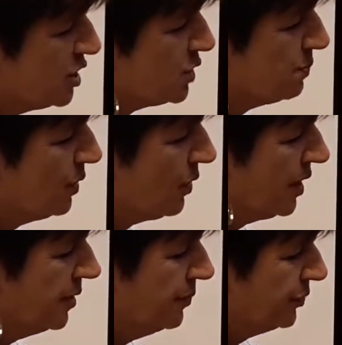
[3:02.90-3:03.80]

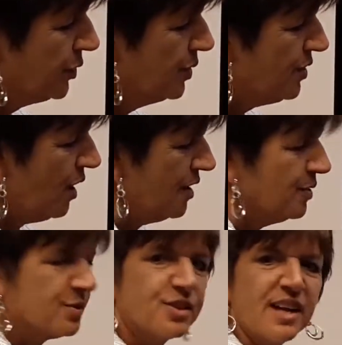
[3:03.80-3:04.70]
exploring with all
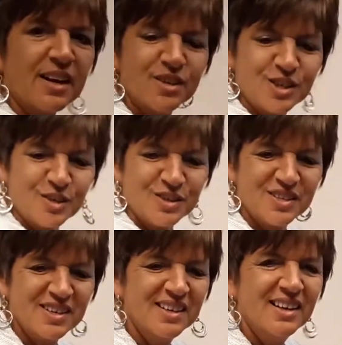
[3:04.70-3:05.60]
those textures.
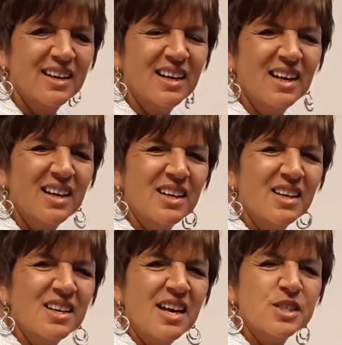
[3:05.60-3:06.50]

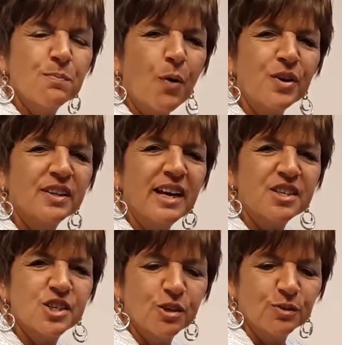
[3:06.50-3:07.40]
It's important to let
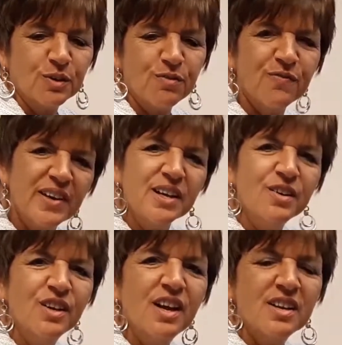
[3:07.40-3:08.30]
children
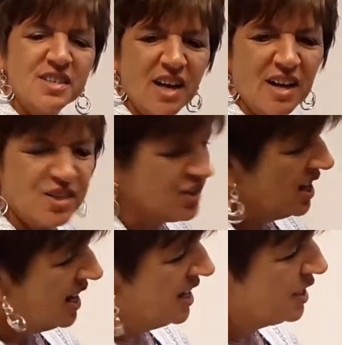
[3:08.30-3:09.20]
feel, touch,
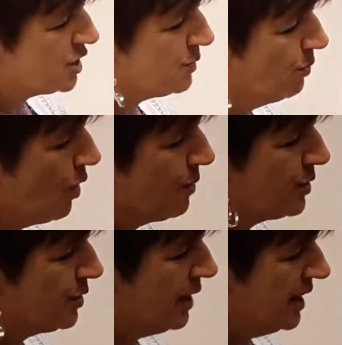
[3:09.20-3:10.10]
and explore
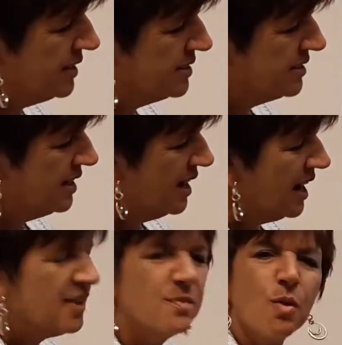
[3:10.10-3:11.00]
with their hands.
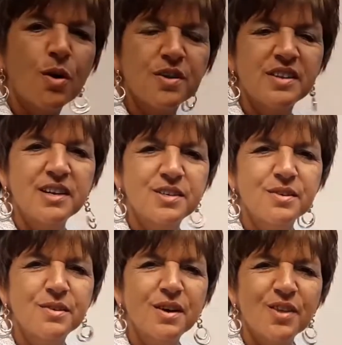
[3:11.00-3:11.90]
And the more that they
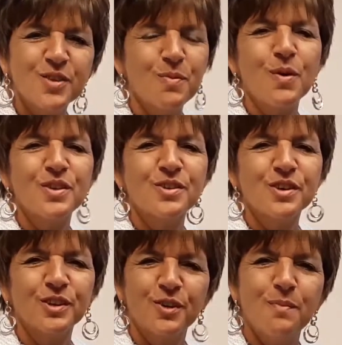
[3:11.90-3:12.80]
do, the more that
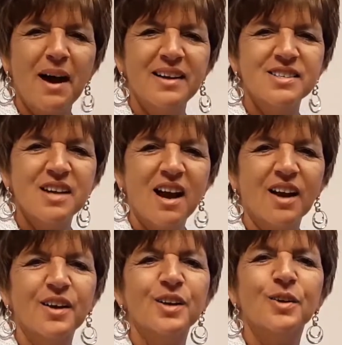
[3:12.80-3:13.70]
their little minds
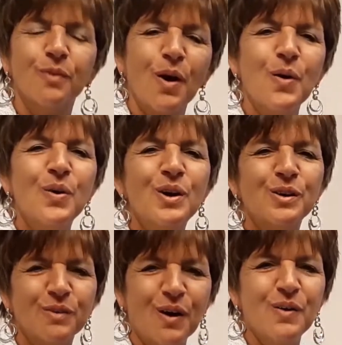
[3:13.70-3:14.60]
are going to grow,
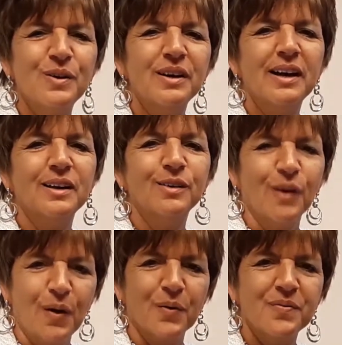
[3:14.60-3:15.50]
grow, and
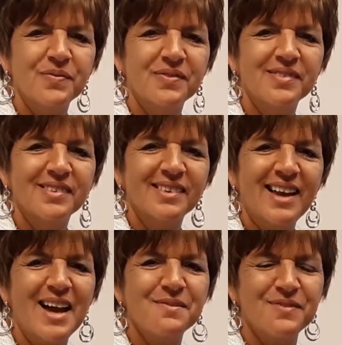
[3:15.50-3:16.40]
grow.
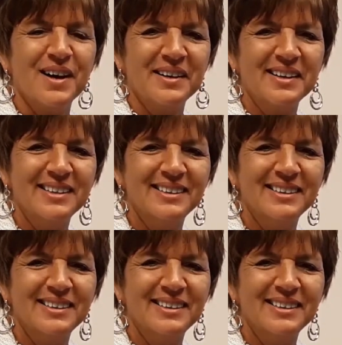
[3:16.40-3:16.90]
Have fun.